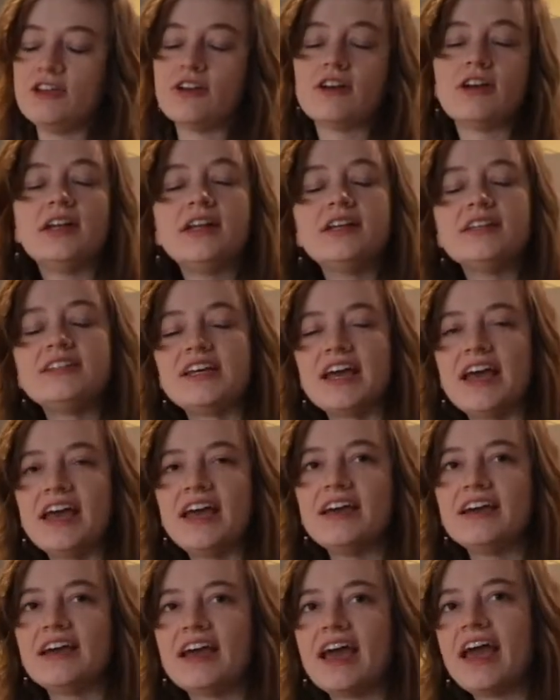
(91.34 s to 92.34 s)
You're going to
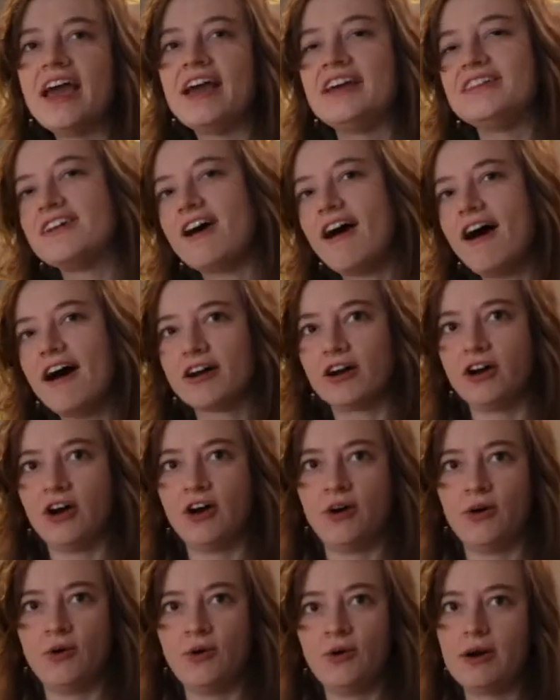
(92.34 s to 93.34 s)
take a
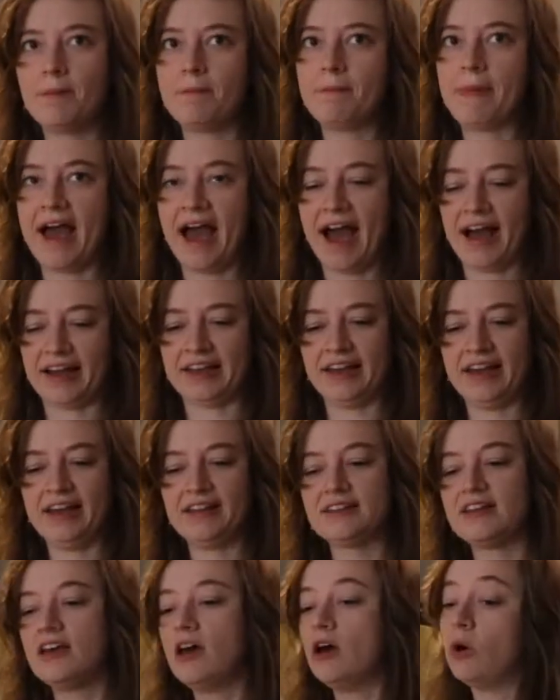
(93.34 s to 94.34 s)
taco
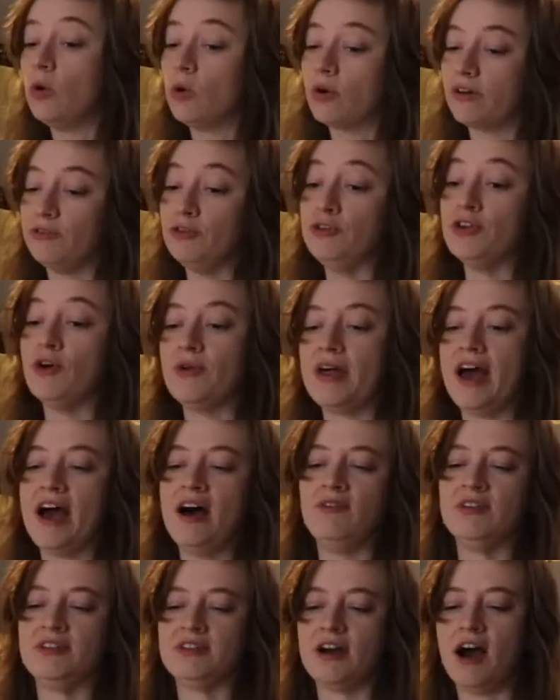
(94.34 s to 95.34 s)
packet, or if you don't
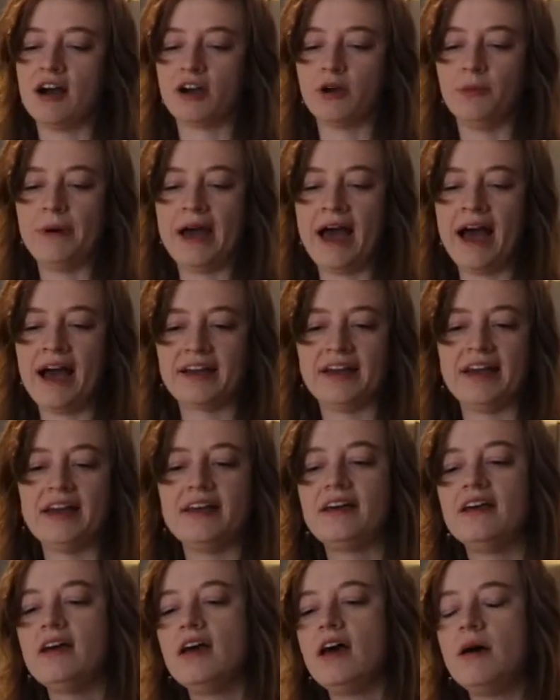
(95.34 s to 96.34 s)
have a taco
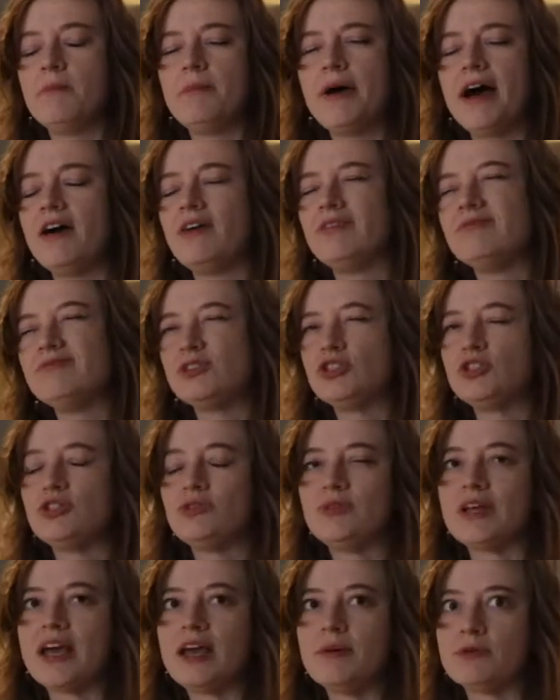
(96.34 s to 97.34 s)
packet, about
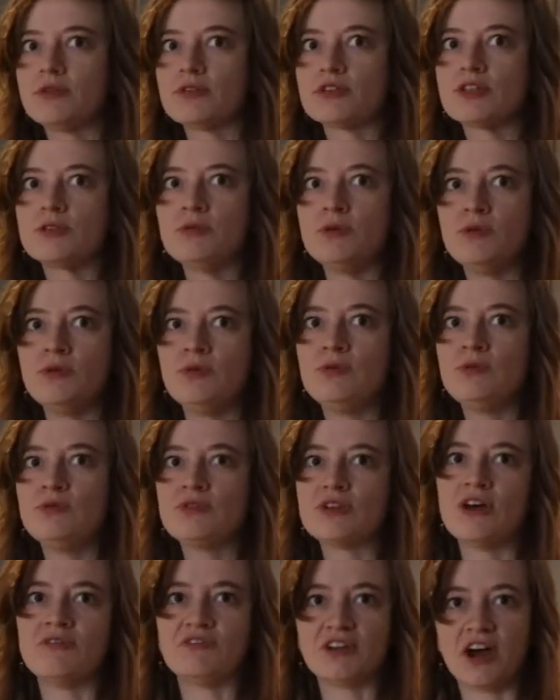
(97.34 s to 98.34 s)
2
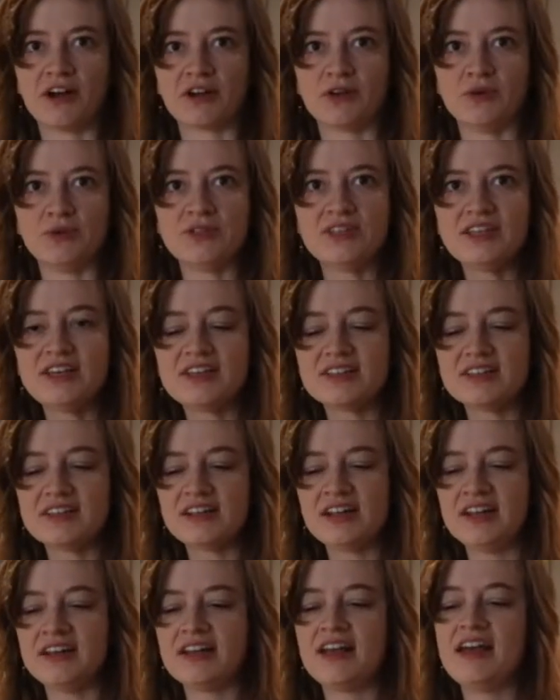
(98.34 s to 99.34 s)
tablespoons of taco
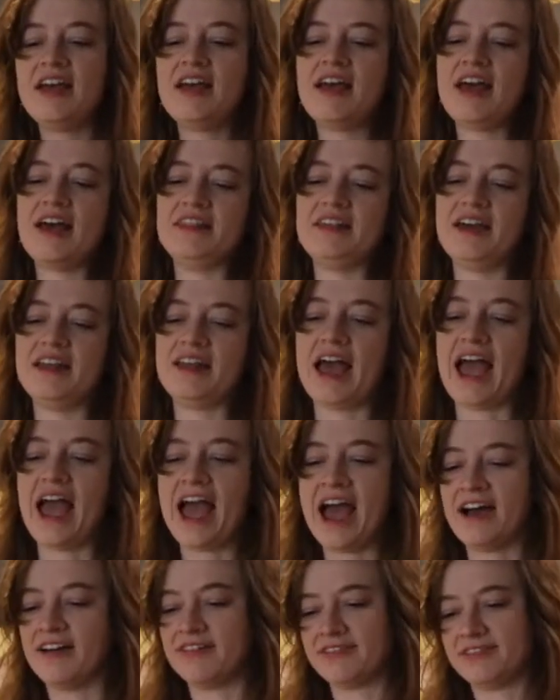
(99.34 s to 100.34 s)
seasoning, and then a
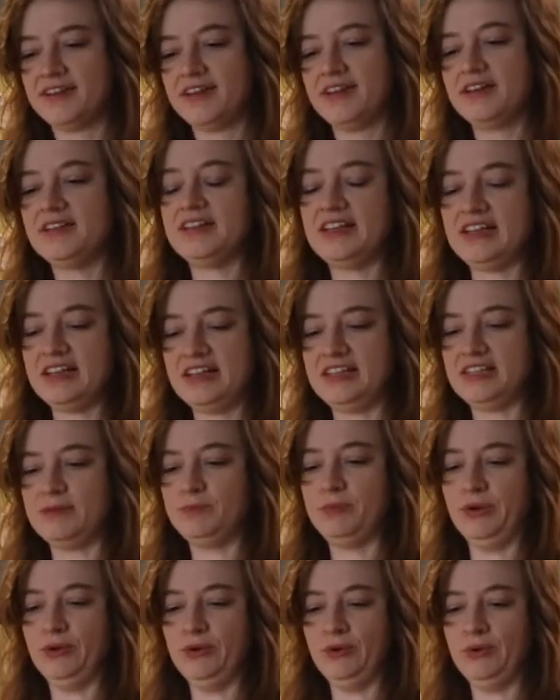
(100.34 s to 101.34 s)
half
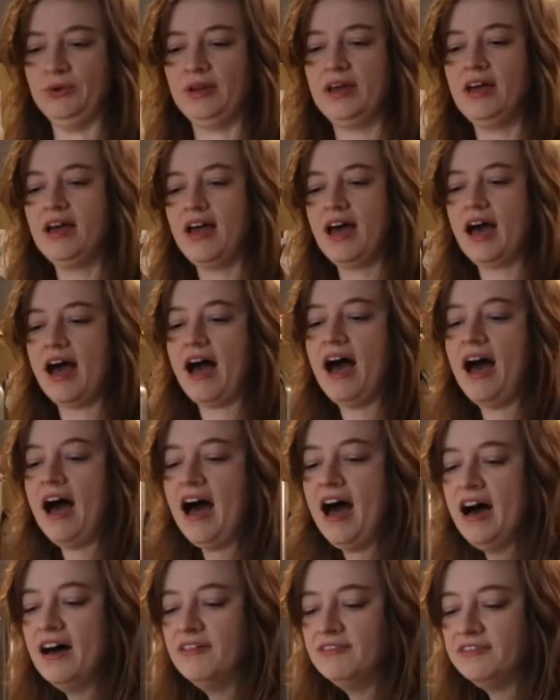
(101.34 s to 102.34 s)
teaspoon
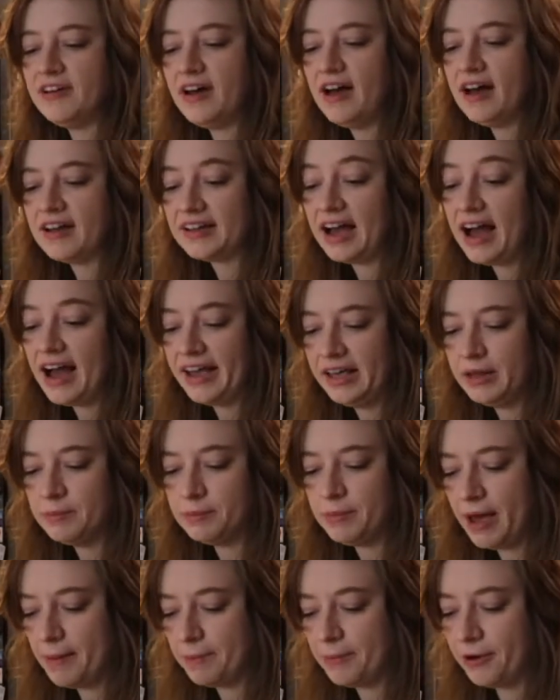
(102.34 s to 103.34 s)
of cayenne
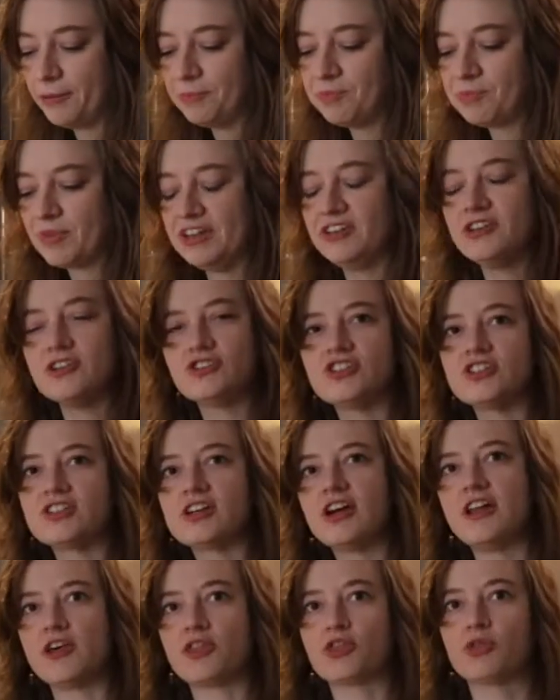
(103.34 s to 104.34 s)
pepper. And you're just
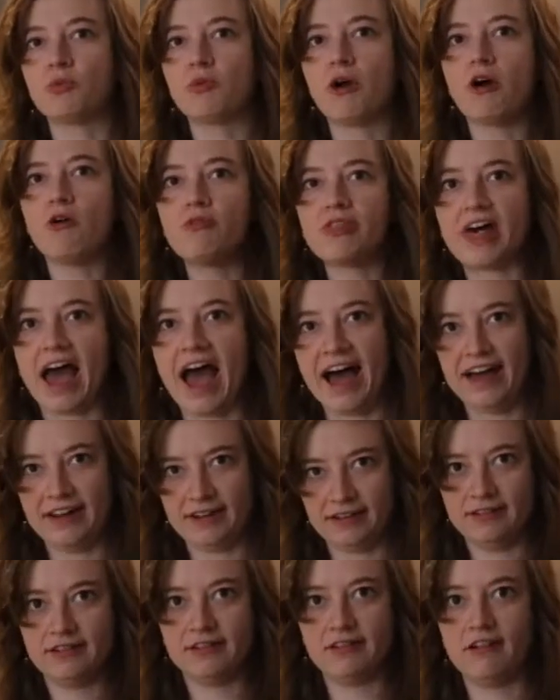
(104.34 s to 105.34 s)
going to throw
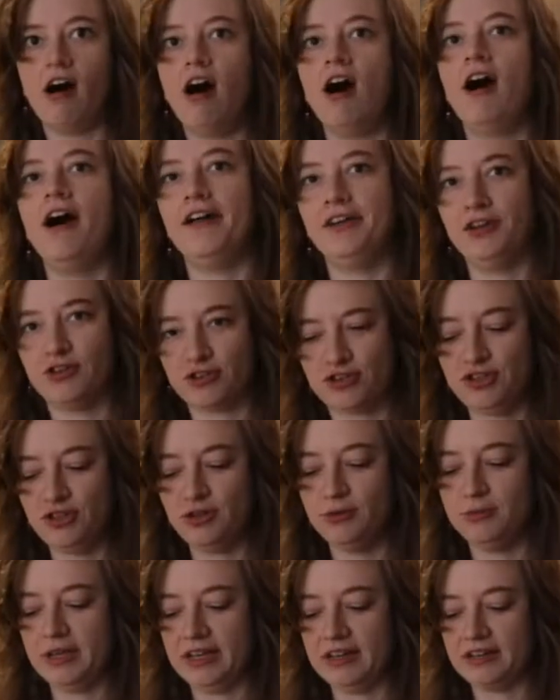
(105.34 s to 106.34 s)
that on your
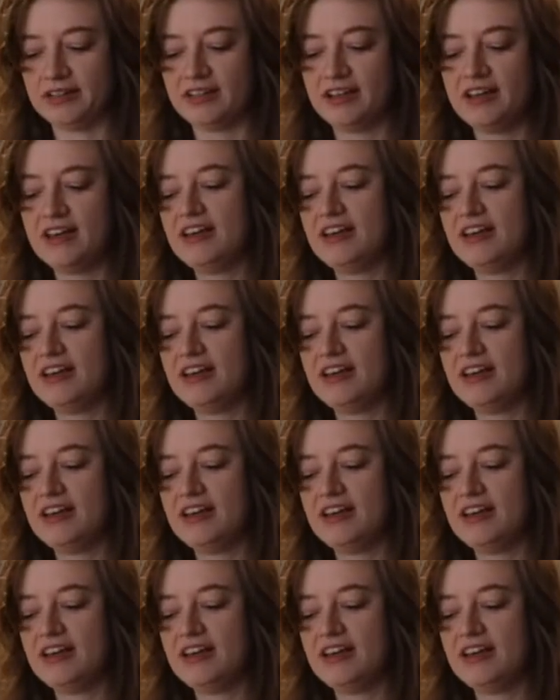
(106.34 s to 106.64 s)
stew meat.